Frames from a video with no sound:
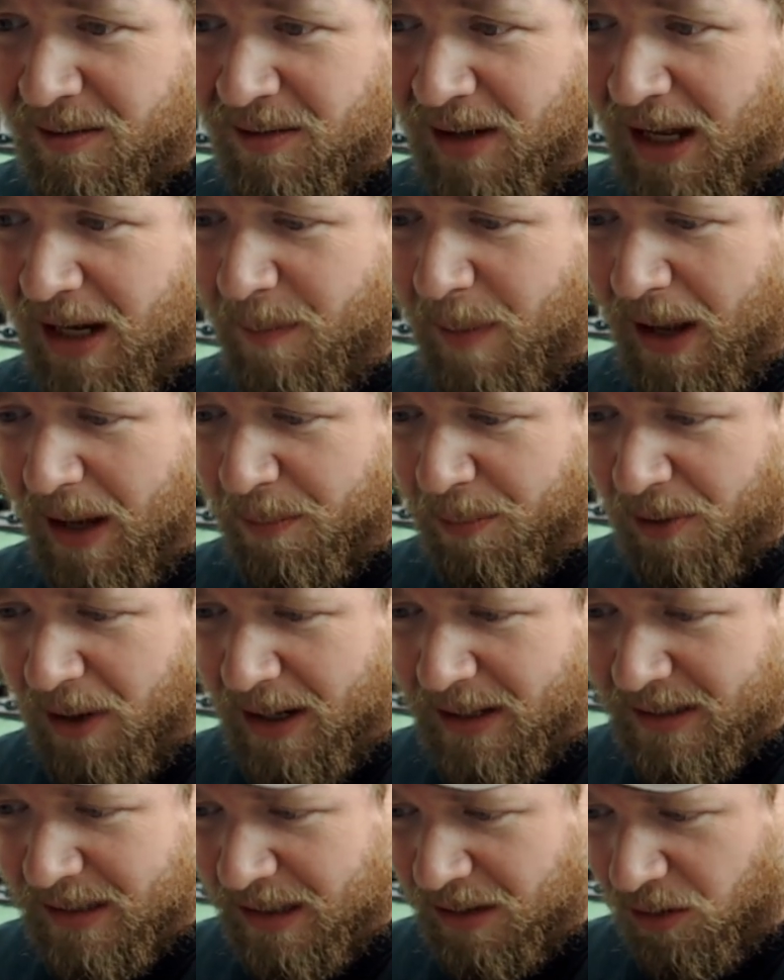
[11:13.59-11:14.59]
Not a bad
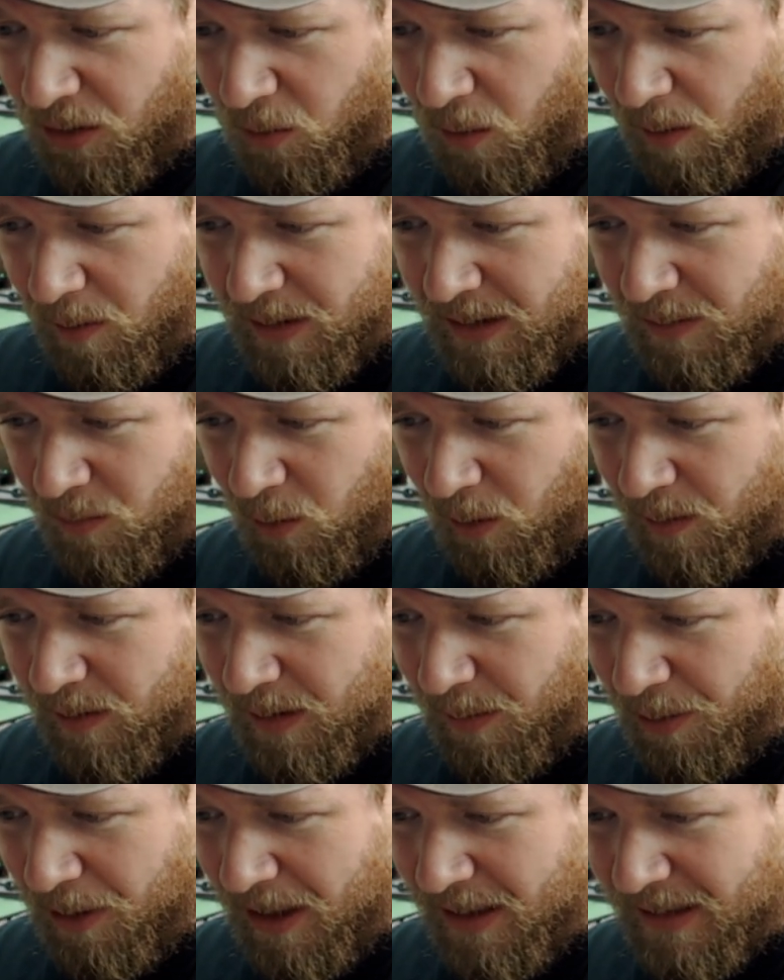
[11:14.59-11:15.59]
price either. What was what
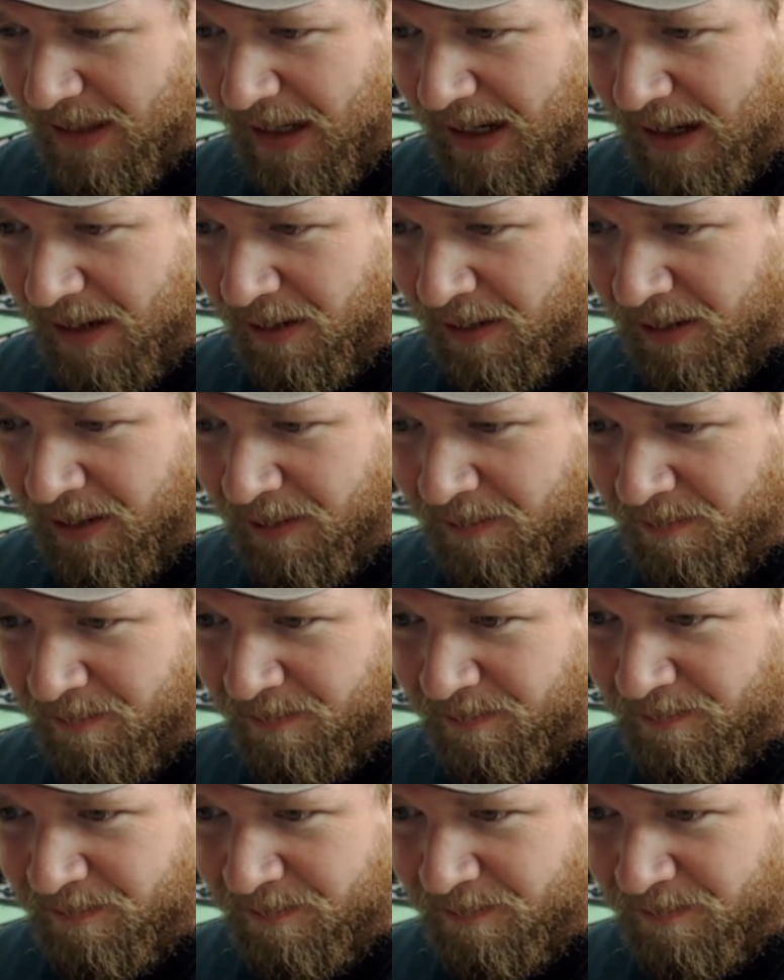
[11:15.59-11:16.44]
was the price they had on it?